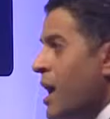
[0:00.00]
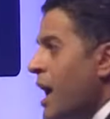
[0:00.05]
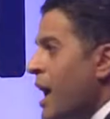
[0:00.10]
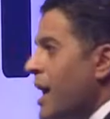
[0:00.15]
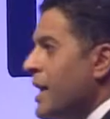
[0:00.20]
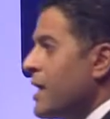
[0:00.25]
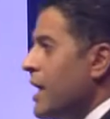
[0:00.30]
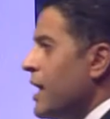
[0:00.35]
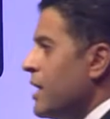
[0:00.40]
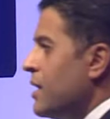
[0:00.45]

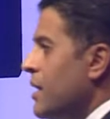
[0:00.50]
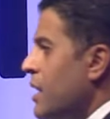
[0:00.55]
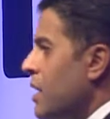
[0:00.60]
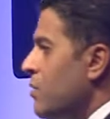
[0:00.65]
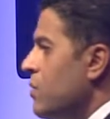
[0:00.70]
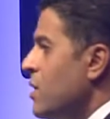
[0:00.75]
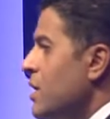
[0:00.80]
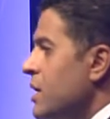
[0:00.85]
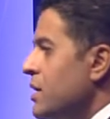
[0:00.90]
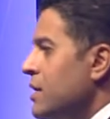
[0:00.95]
I can
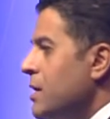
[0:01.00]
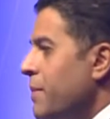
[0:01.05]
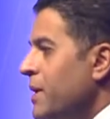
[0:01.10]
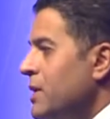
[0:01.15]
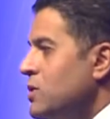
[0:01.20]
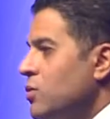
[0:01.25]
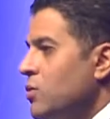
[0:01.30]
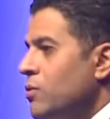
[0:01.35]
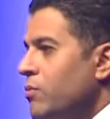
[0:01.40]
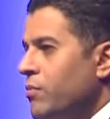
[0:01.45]
now
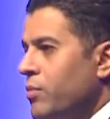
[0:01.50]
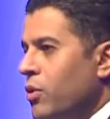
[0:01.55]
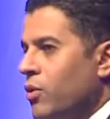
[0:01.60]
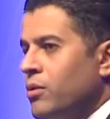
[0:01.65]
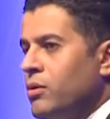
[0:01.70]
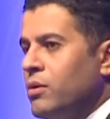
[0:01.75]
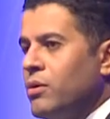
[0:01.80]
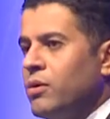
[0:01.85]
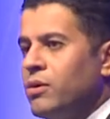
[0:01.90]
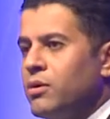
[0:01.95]
depend
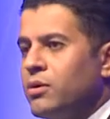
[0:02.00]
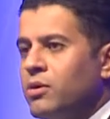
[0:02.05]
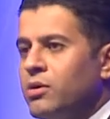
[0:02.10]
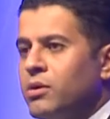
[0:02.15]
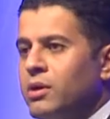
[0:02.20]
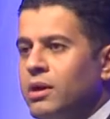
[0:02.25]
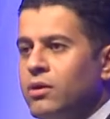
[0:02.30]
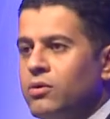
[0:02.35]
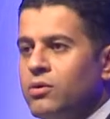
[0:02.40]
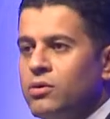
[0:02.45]
on
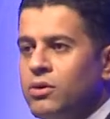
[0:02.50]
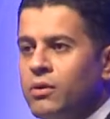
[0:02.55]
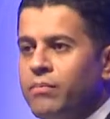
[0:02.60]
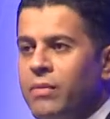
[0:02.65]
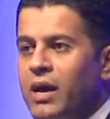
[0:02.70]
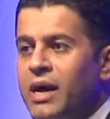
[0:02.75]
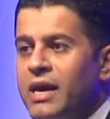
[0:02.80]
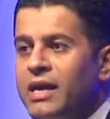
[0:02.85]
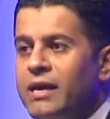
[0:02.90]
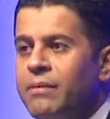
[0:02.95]

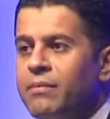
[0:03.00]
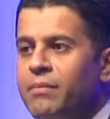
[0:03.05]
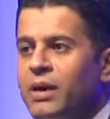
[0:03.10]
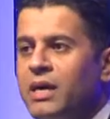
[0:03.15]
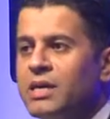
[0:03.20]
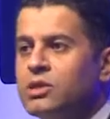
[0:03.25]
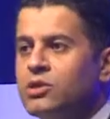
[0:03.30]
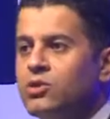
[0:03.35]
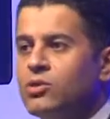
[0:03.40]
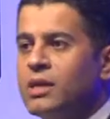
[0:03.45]

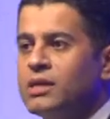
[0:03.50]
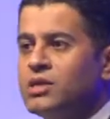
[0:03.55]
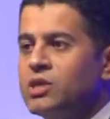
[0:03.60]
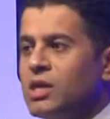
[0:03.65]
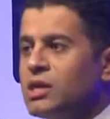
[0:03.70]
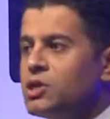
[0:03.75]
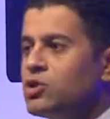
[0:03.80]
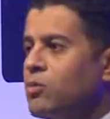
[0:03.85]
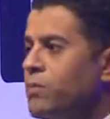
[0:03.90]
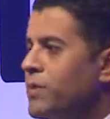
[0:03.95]
my students
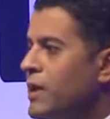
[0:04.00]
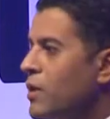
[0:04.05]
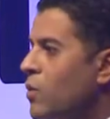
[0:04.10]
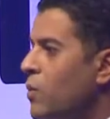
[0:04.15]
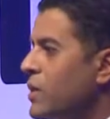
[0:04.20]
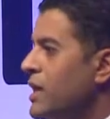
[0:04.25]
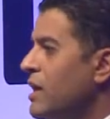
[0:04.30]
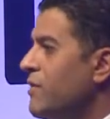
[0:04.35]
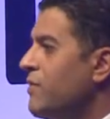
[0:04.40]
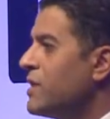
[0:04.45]
just to bring
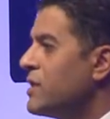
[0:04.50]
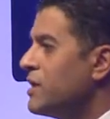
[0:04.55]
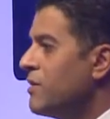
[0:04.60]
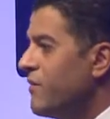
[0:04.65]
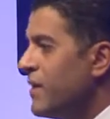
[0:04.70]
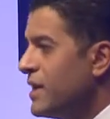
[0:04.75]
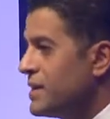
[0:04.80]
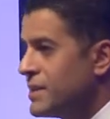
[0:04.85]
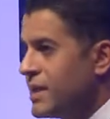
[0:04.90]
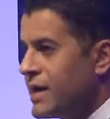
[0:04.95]
whatever
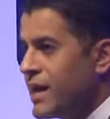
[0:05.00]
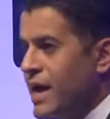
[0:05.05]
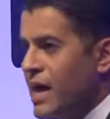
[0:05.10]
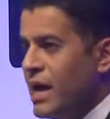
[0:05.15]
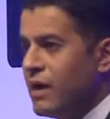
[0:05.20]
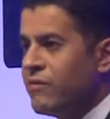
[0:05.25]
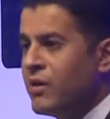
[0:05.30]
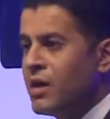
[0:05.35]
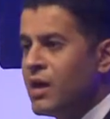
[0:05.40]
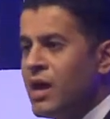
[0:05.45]
device they
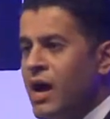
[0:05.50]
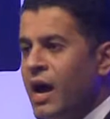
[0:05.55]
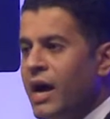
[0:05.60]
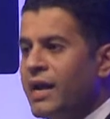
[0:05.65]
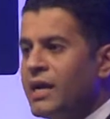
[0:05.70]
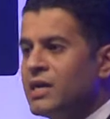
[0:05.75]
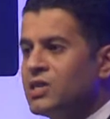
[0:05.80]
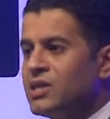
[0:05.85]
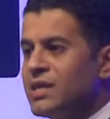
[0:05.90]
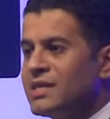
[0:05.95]
have,
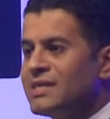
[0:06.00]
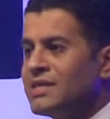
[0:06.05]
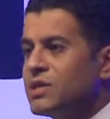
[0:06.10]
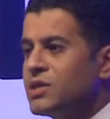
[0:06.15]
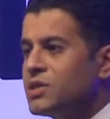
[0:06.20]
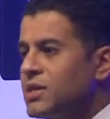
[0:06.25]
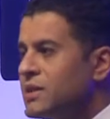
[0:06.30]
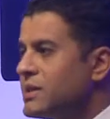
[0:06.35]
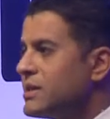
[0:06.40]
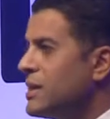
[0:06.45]
and I just
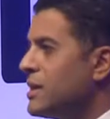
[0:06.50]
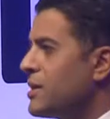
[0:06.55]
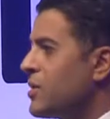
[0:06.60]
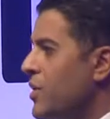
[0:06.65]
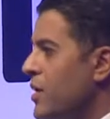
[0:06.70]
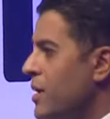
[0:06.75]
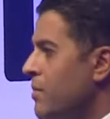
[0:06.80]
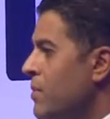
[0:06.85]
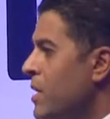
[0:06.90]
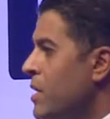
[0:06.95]
register
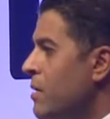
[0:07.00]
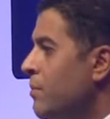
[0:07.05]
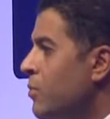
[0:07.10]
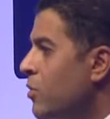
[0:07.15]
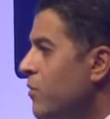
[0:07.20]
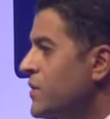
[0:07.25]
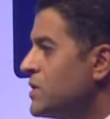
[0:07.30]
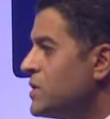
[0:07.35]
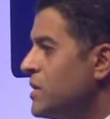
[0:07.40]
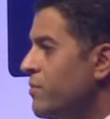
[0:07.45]
them,
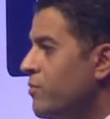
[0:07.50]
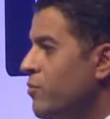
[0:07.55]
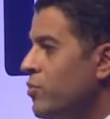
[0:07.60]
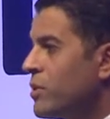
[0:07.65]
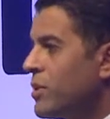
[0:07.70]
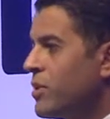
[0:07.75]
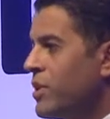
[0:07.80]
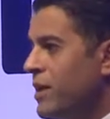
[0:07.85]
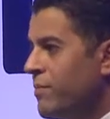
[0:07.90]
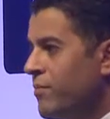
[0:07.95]

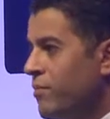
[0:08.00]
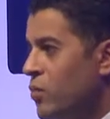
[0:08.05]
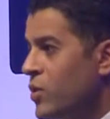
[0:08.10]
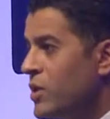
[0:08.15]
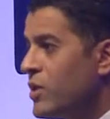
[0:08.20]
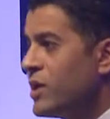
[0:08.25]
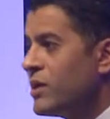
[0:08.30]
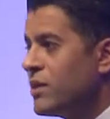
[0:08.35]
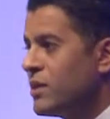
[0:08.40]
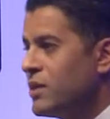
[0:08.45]
provision them
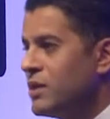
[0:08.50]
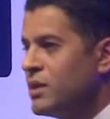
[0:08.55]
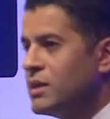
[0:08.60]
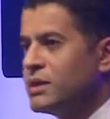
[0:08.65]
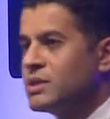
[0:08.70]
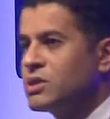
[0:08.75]
within the